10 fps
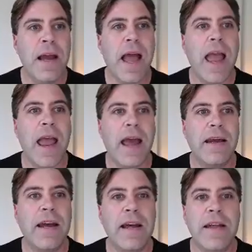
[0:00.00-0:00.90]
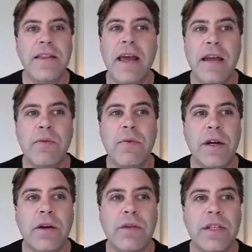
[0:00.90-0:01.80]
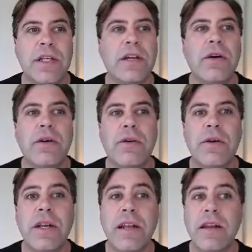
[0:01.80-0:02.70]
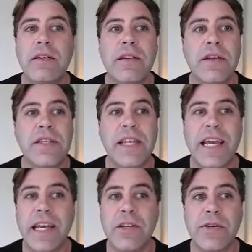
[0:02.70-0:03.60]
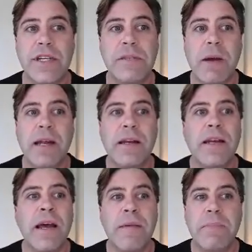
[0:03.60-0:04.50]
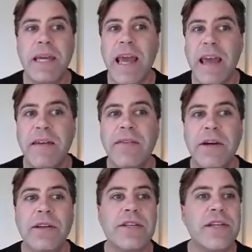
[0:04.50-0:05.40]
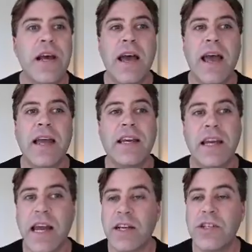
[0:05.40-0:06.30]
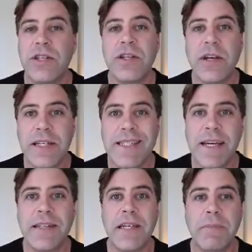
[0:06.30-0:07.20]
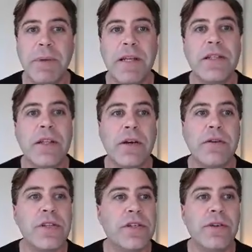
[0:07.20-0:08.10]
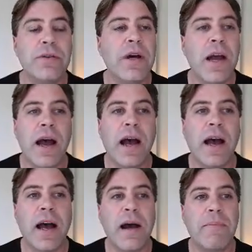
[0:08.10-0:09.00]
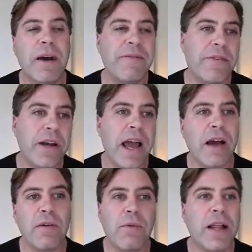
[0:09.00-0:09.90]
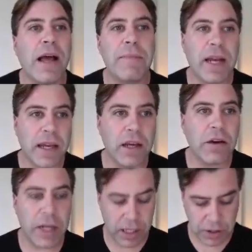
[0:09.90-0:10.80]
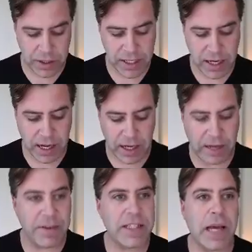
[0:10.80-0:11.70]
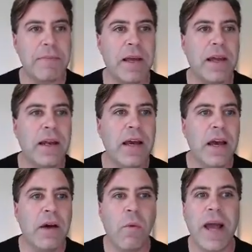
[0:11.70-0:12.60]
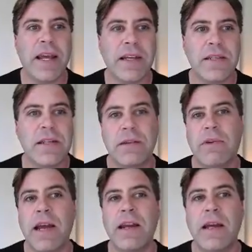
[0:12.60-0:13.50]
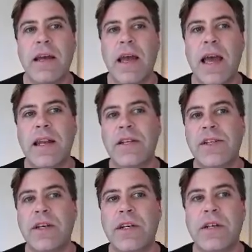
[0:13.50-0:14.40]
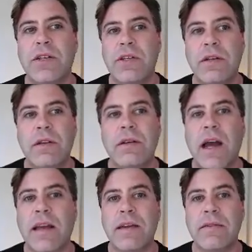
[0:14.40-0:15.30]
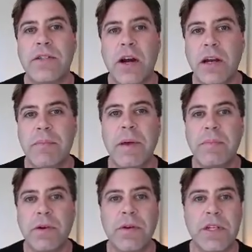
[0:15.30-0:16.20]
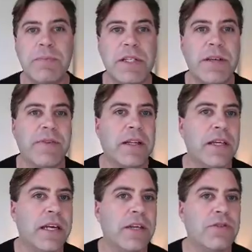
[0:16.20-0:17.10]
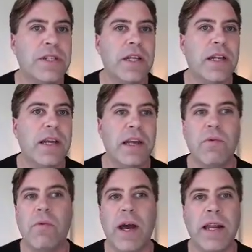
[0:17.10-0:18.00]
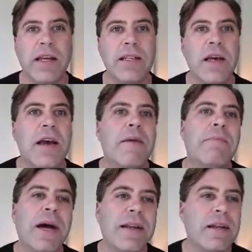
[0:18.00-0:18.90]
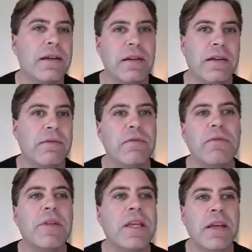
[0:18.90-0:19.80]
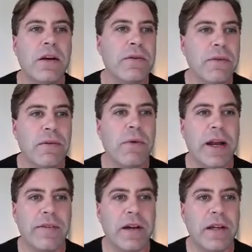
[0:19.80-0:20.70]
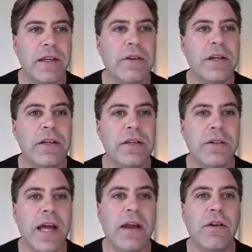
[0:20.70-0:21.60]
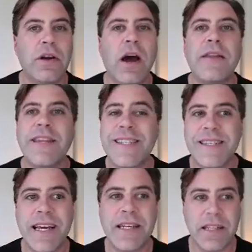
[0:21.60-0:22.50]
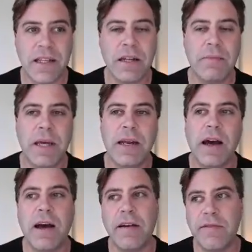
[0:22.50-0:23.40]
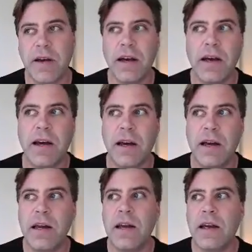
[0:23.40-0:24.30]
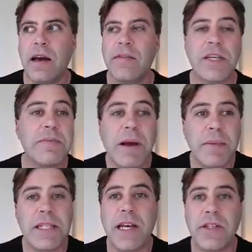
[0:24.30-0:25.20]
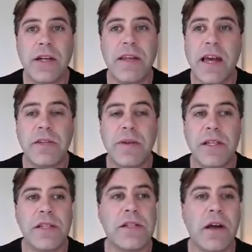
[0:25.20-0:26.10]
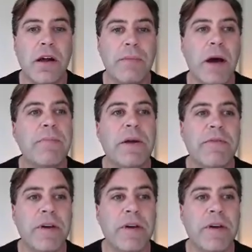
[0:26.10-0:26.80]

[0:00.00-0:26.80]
And then we're going to go, there's the interests button, behaviors, and connections. You can dig deep into those too. But for now, well, I mean, I can go to interests and I can even type in weddings, right? And it's going to, I can target people who are specifically interested in weddings. But, you know, whatever. You can do that or not. This takes a little bit of experimentation, and that's what this is all about. But for